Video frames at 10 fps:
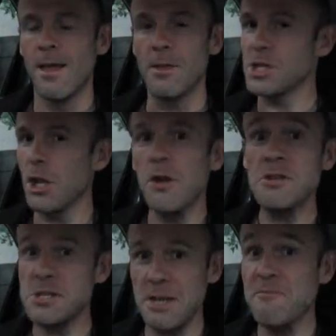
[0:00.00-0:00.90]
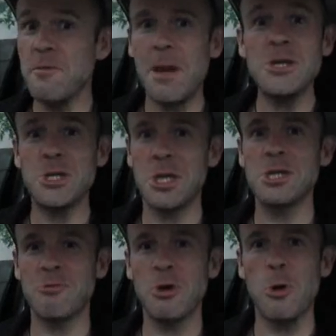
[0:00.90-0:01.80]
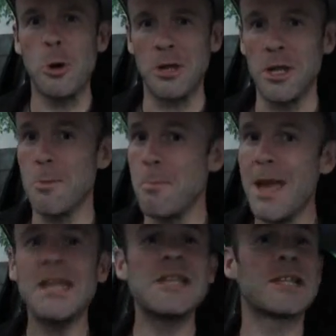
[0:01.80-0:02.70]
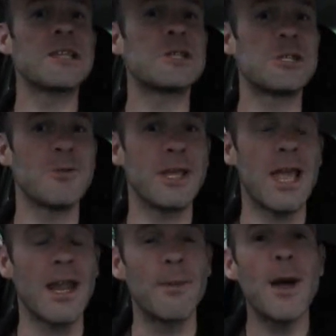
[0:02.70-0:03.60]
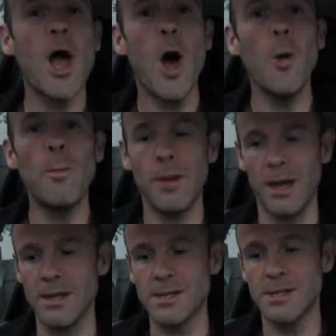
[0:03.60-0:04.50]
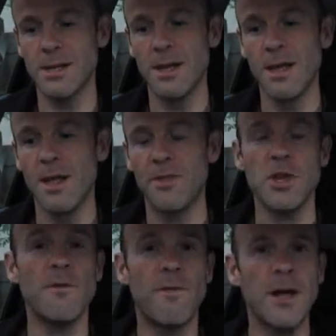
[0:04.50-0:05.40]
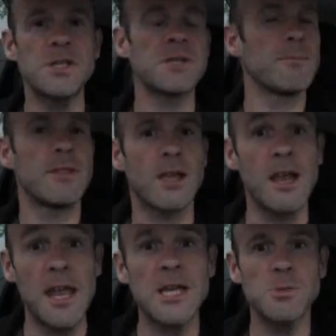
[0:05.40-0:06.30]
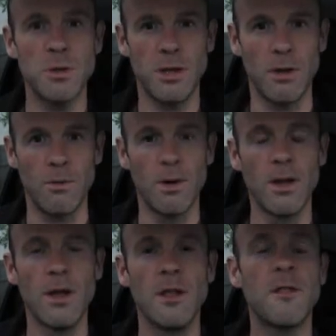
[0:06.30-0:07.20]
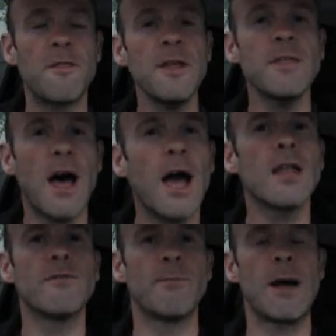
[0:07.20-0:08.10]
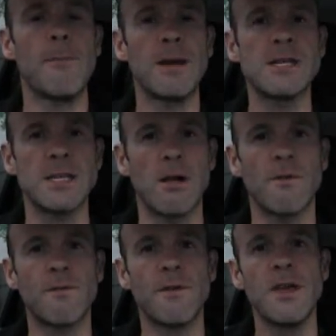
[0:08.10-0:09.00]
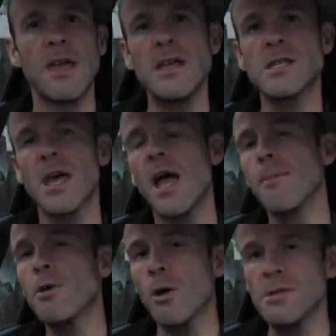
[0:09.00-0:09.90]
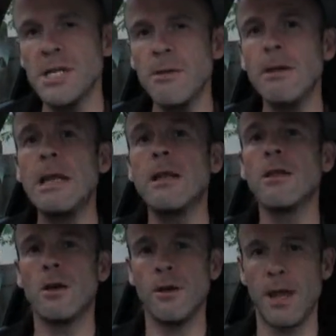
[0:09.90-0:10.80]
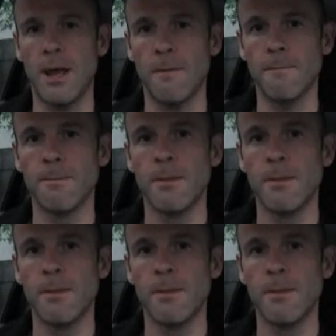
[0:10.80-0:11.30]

There's a lot of information in this recording. You may need to listen to it again. And my hope is that you find something that connects with you. The thing that I love about myself is that I am continually learning.